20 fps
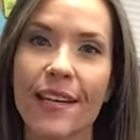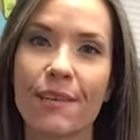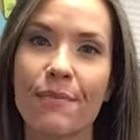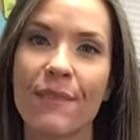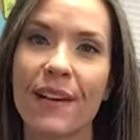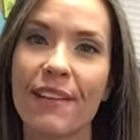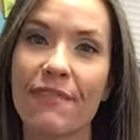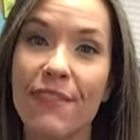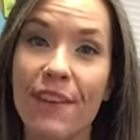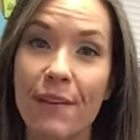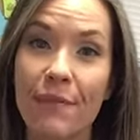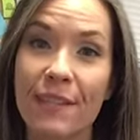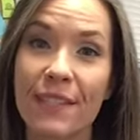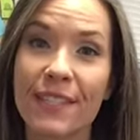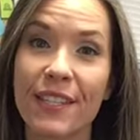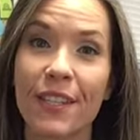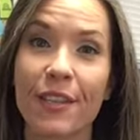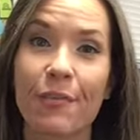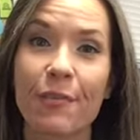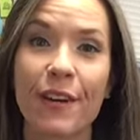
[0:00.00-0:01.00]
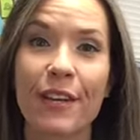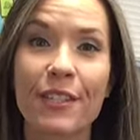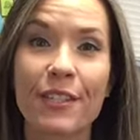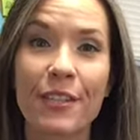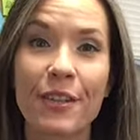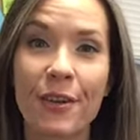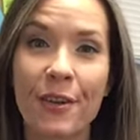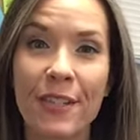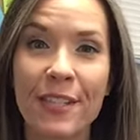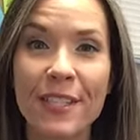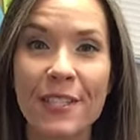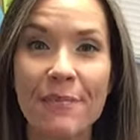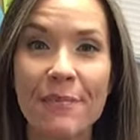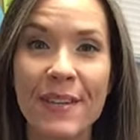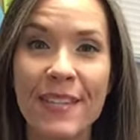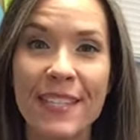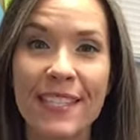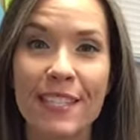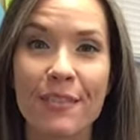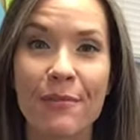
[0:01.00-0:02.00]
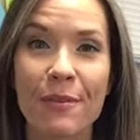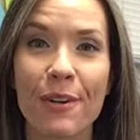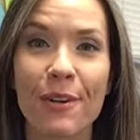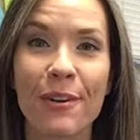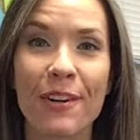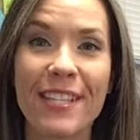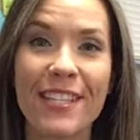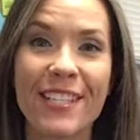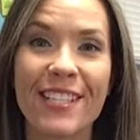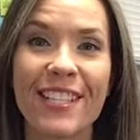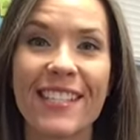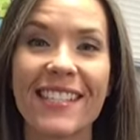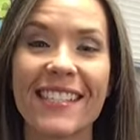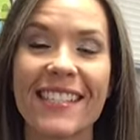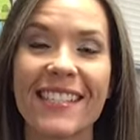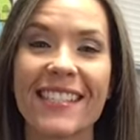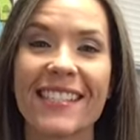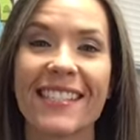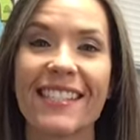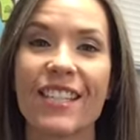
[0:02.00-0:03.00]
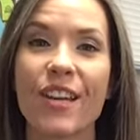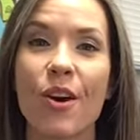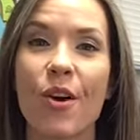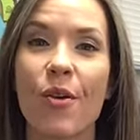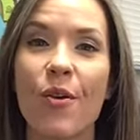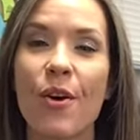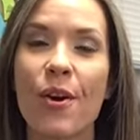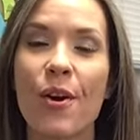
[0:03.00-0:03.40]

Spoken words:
My family celebrates Christmas. We're Christians, and so